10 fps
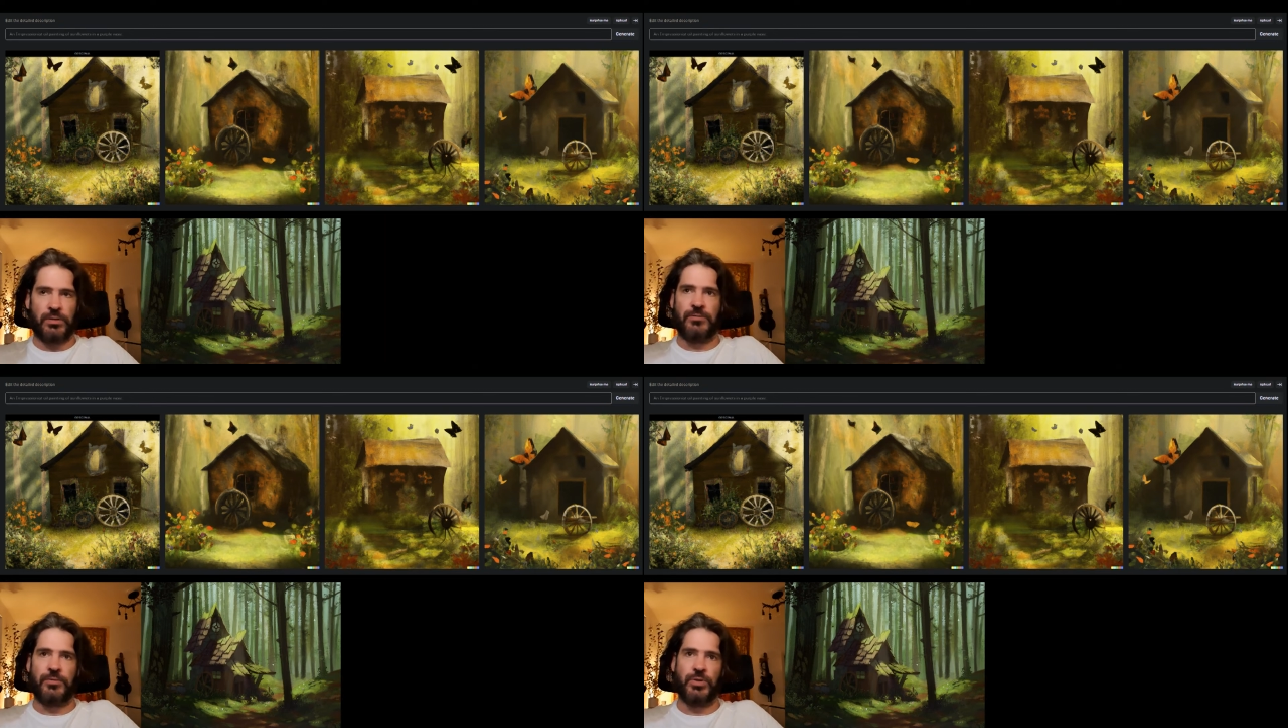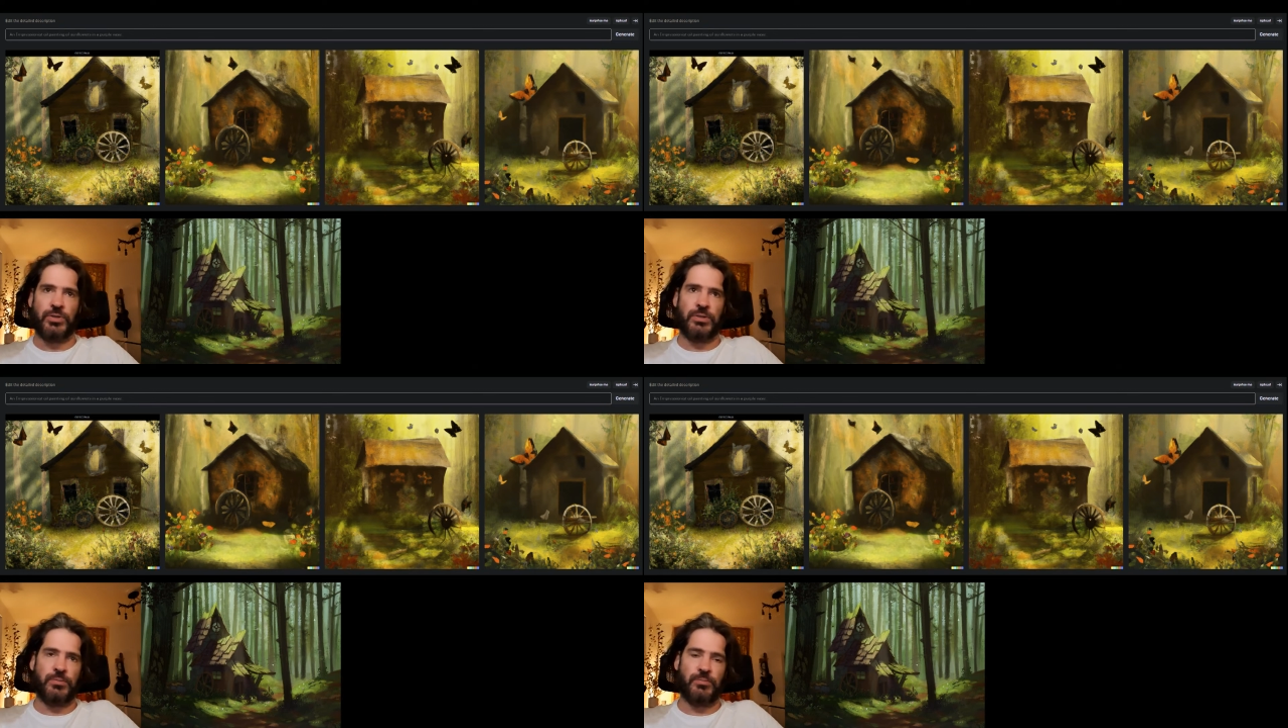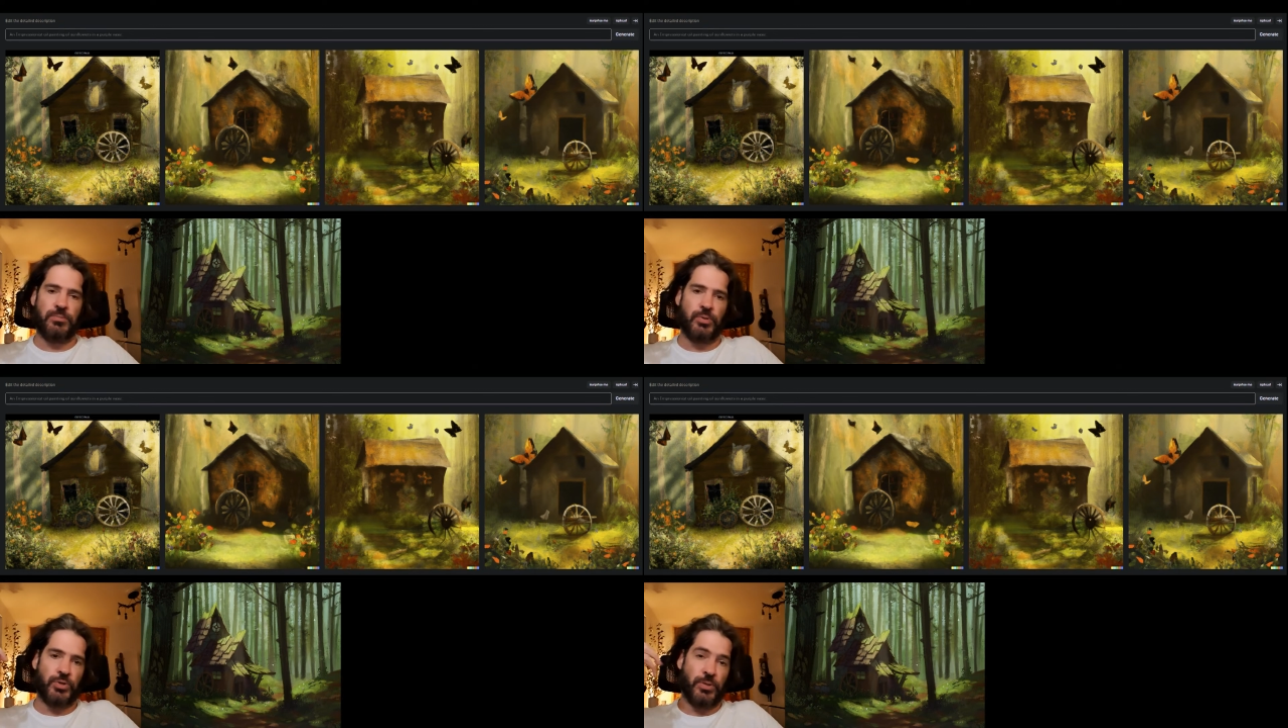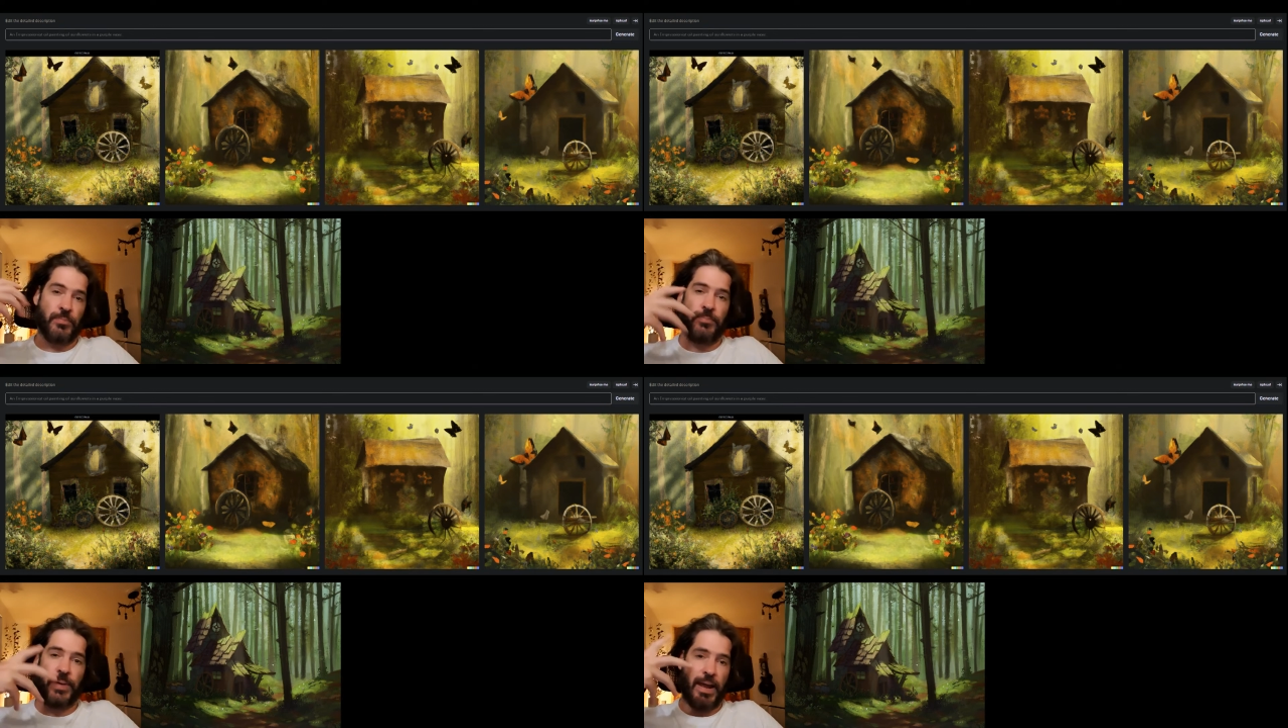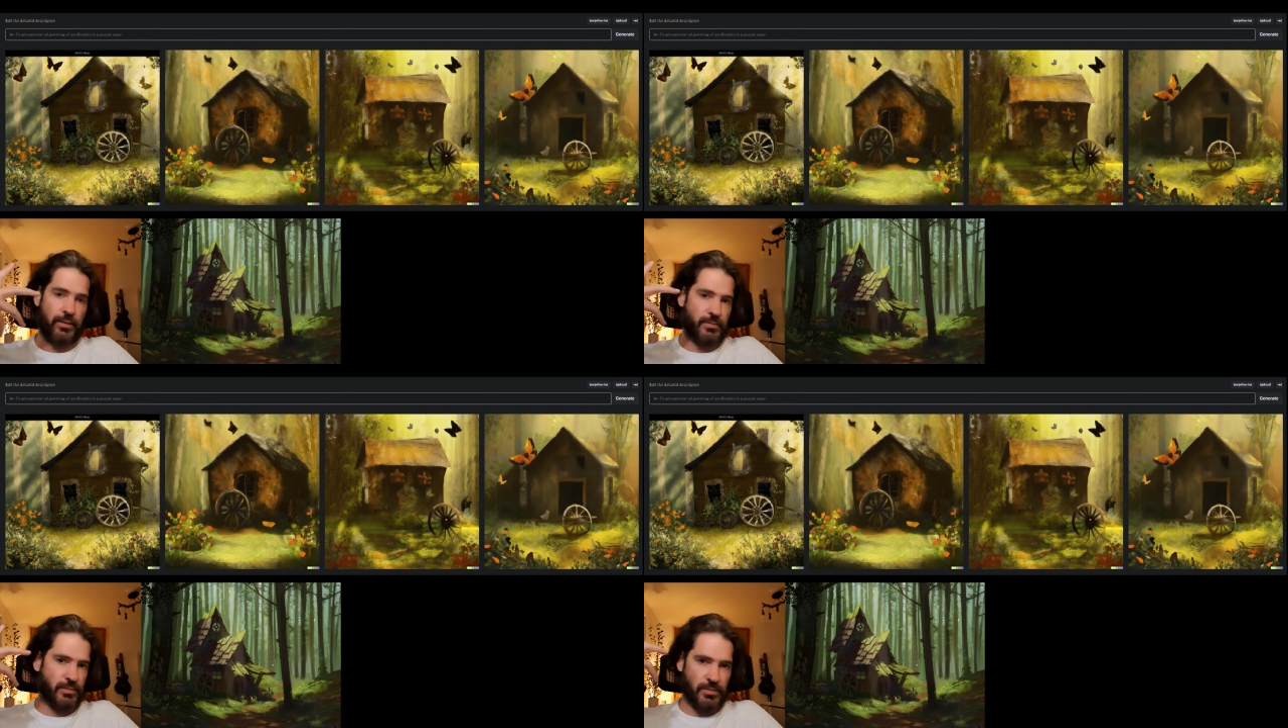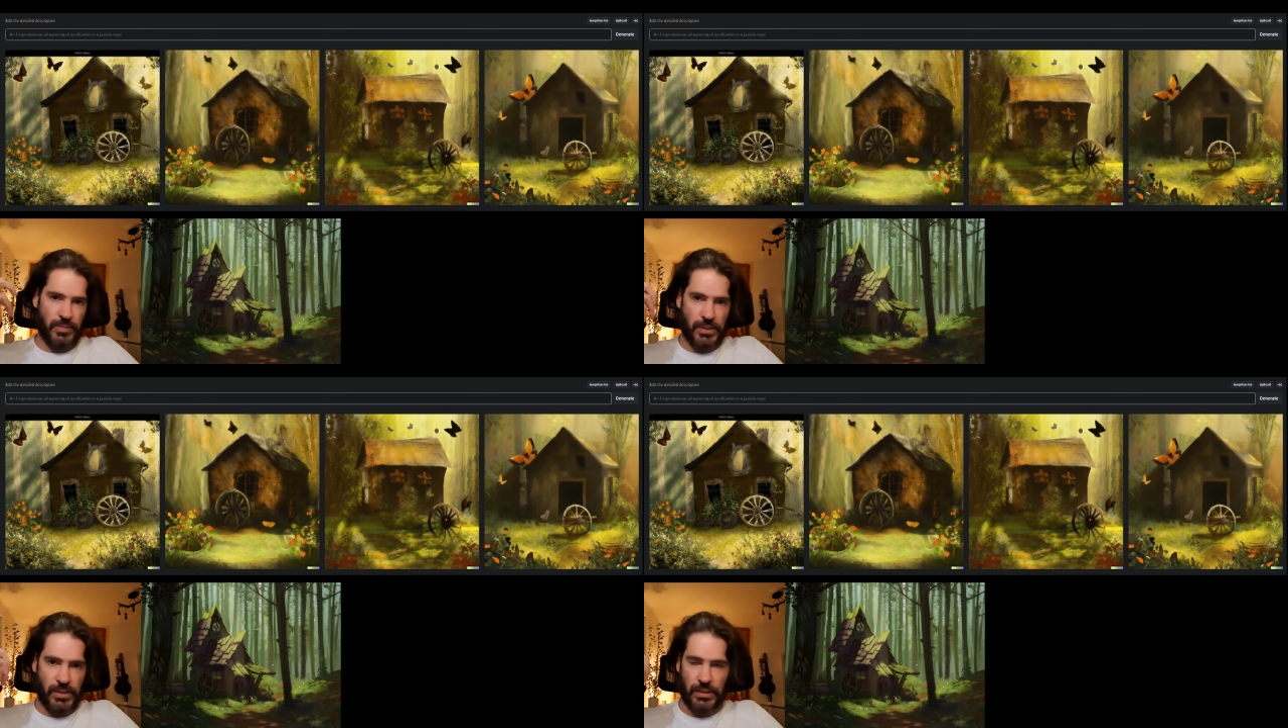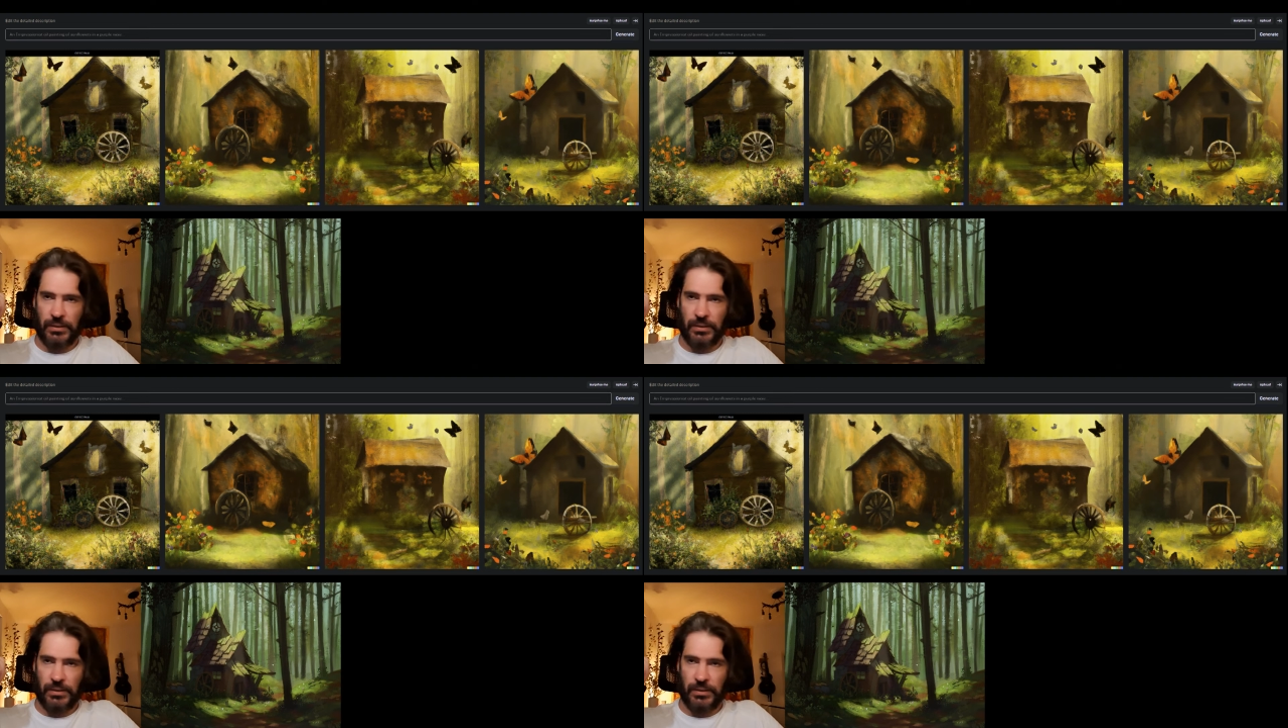The versions push it back to the beginning.